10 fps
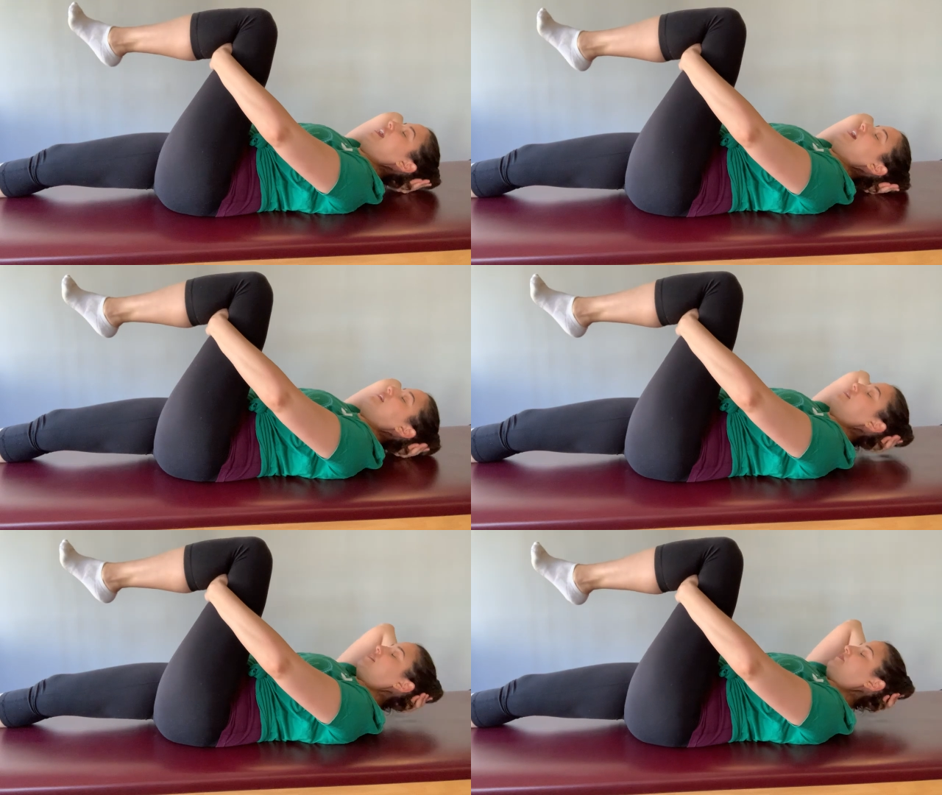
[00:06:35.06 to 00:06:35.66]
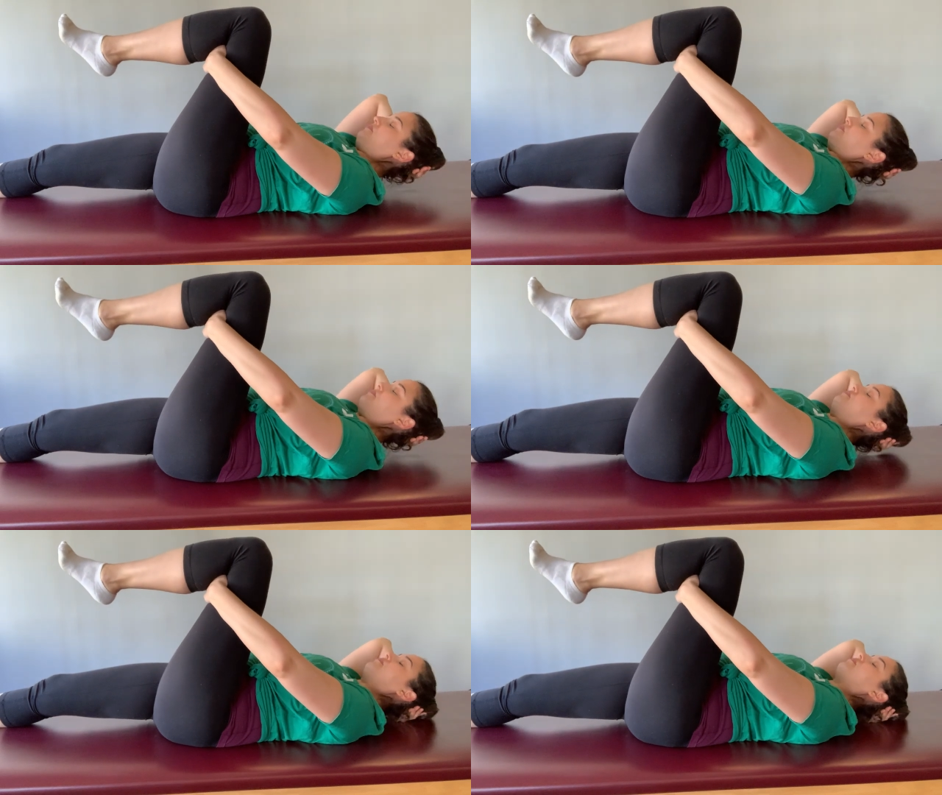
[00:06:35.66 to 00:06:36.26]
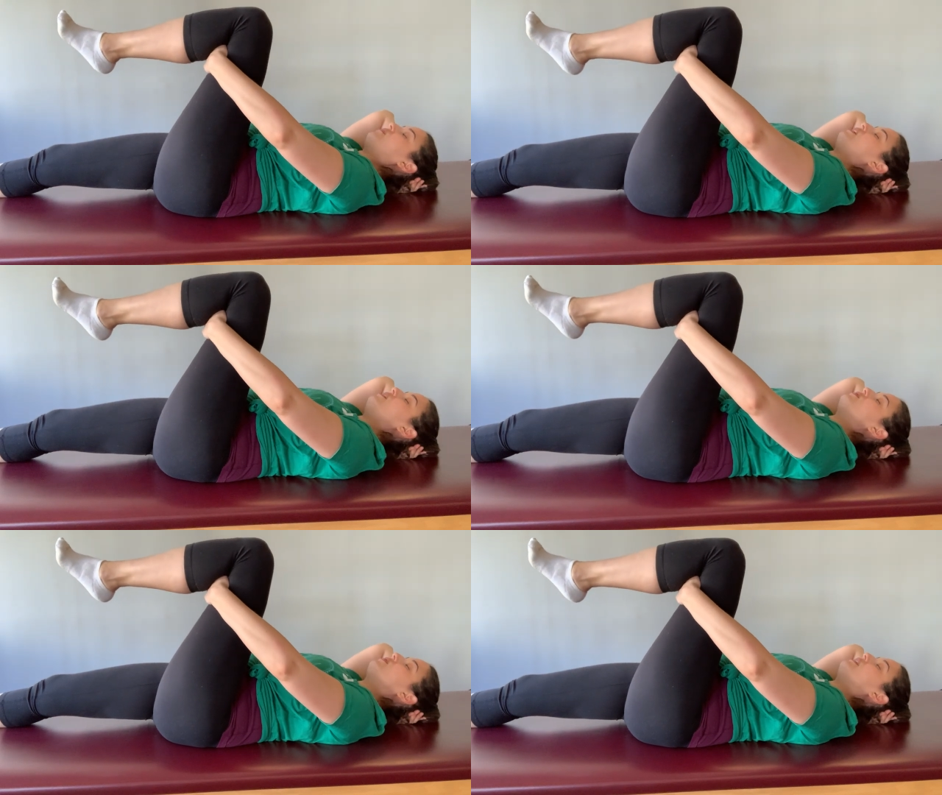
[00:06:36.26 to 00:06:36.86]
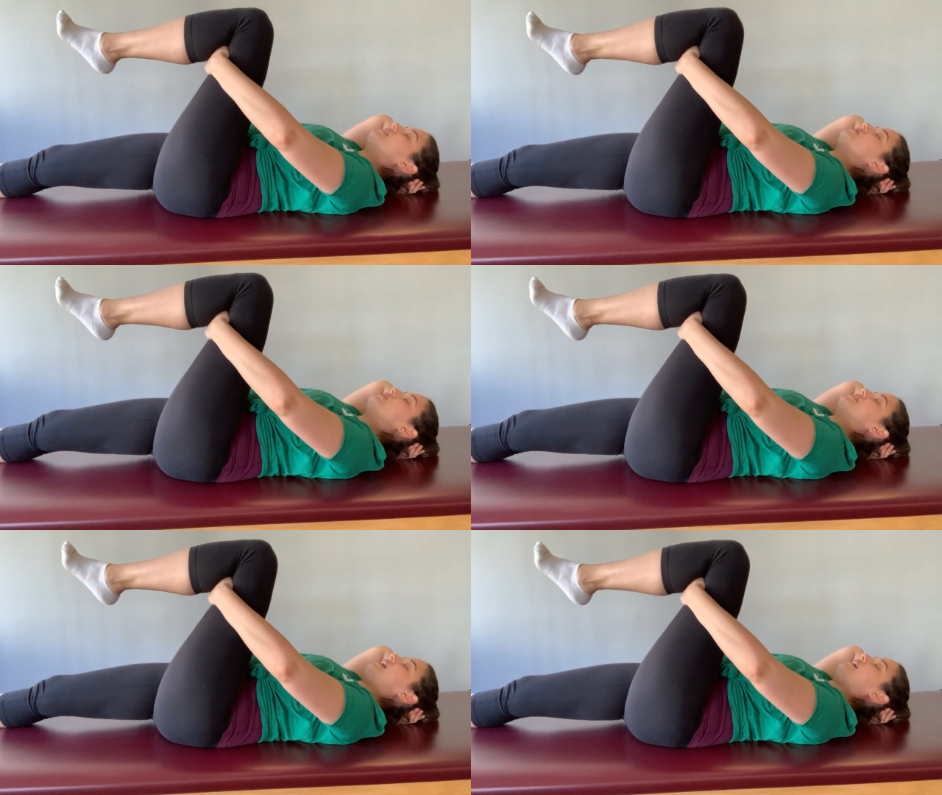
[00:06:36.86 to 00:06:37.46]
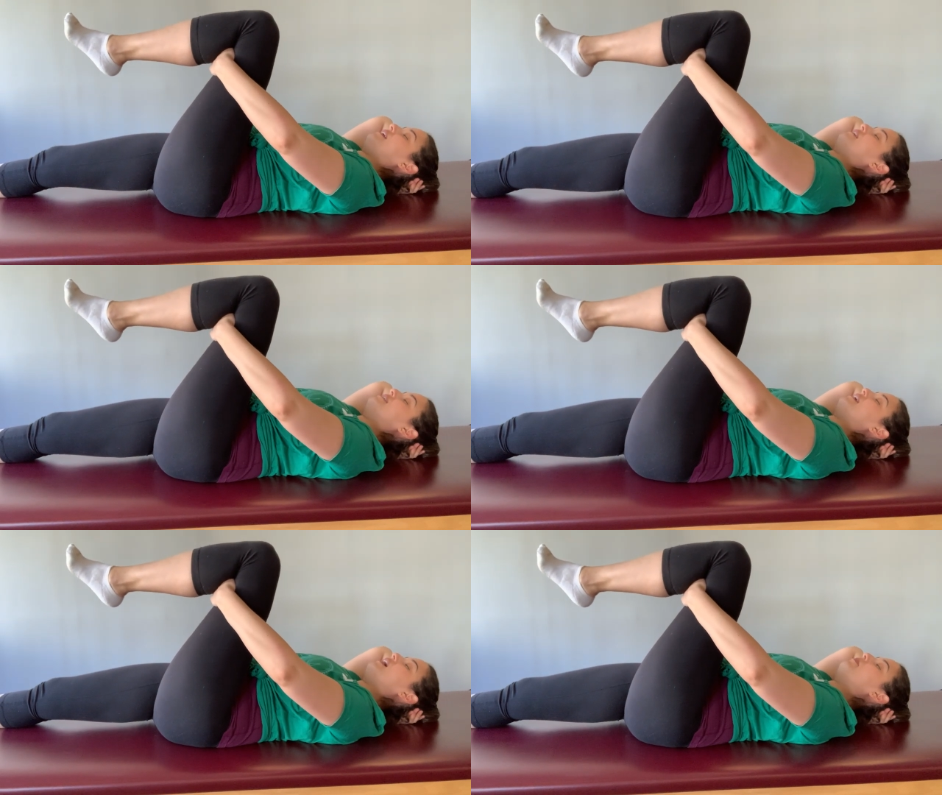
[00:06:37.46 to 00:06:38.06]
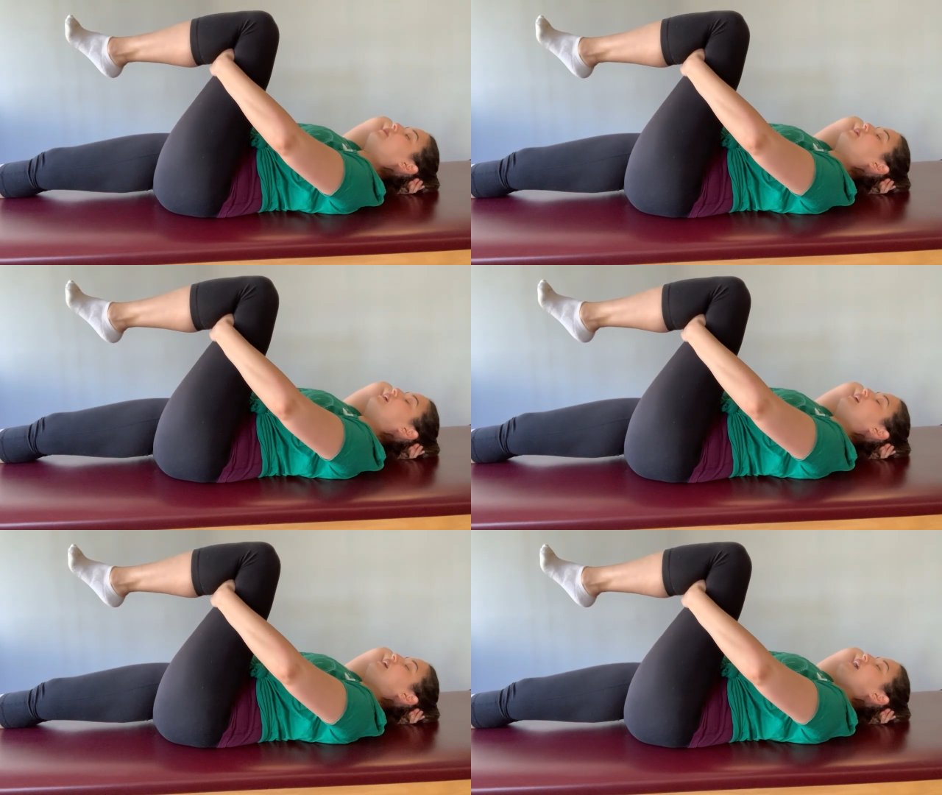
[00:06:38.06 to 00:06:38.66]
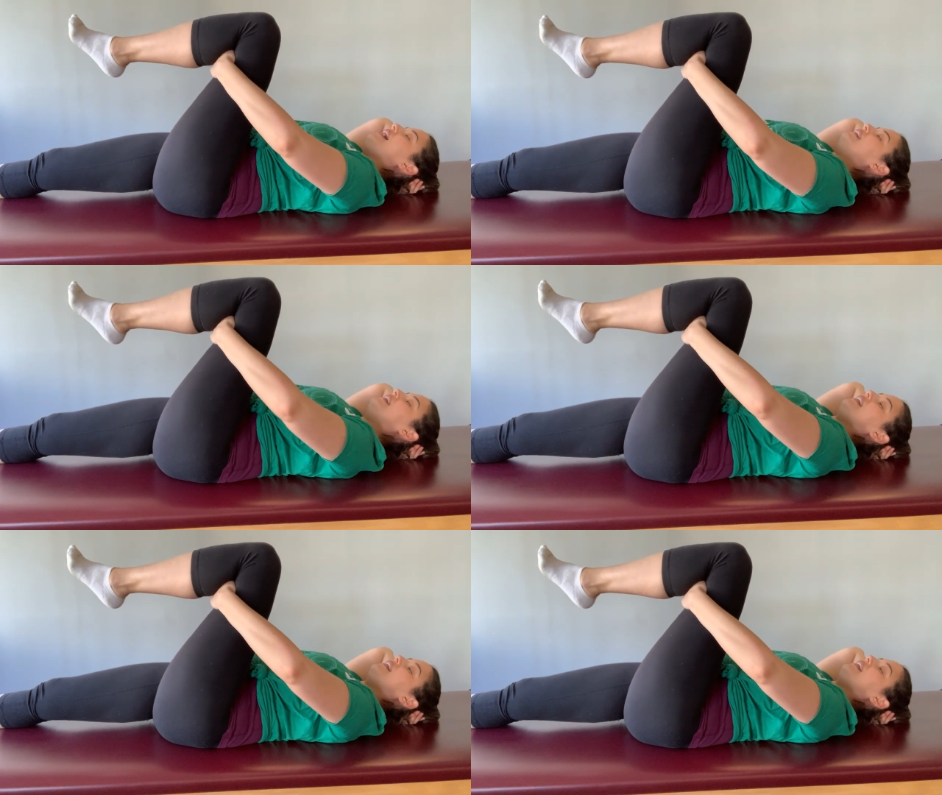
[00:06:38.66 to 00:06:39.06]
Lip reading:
[unreadable: no face in view]